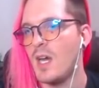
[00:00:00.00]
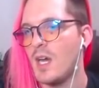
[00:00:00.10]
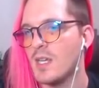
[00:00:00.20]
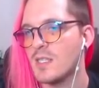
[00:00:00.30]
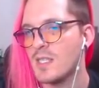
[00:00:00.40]

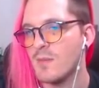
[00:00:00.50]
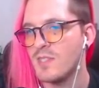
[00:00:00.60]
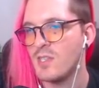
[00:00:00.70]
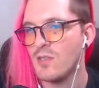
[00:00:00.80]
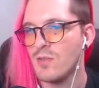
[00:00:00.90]
Sub
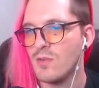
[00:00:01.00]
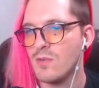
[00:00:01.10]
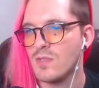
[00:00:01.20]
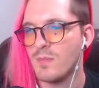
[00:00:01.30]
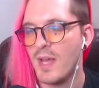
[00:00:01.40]

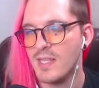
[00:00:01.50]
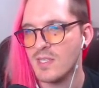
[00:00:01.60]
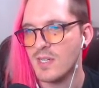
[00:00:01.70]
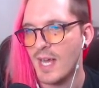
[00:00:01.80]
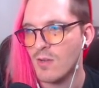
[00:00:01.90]
2 depends
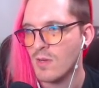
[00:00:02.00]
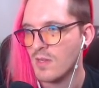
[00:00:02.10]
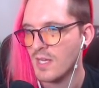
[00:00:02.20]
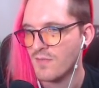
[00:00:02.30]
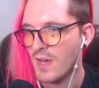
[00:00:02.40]
on how
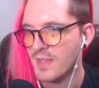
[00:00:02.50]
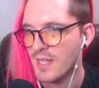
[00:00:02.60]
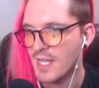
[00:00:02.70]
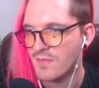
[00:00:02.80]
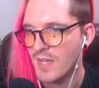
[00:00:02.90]
quickly I find the
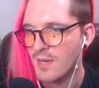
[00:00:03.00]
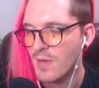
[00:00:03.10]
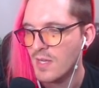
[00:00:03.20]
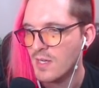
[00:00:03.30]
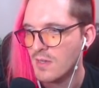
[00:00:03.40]
last Vlad
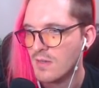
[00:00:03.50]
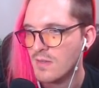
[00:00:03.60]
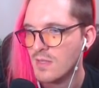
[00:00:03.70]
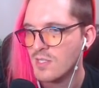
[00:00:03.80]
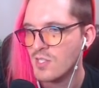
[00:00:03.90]
relic.
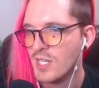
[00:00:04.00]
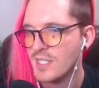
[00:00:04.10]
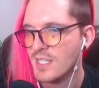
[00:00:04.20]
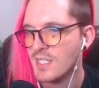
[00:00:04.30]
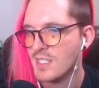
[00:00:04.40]
There's a chance
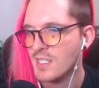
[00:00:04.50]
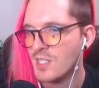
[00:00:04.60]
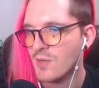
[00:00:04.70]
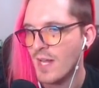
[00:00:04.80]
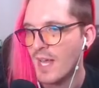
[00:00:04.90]
that this is a
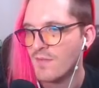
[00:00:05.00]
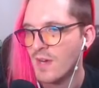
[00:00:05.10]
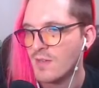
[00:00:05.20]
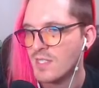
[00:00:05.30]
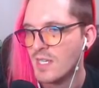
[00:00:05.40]
2.5
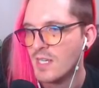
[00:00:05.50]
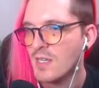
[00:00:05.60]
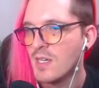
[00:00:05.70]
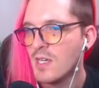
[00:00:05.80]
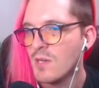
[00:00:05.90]
hour seed,
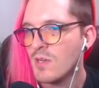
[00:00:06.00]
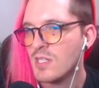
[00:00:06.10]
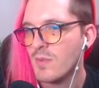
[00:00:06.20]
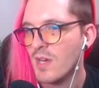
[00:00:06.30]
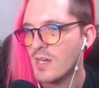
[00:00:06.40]
which
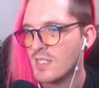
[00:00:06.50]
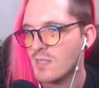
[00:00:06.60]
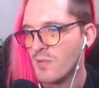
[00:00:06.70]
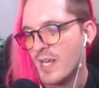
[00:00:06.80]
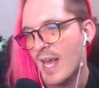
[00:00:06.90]
to be honest is
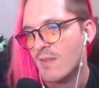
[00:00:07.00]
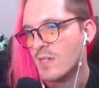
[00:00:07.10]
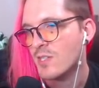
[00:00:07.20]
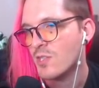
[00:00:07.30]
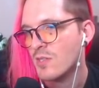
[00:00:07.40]
pretty average.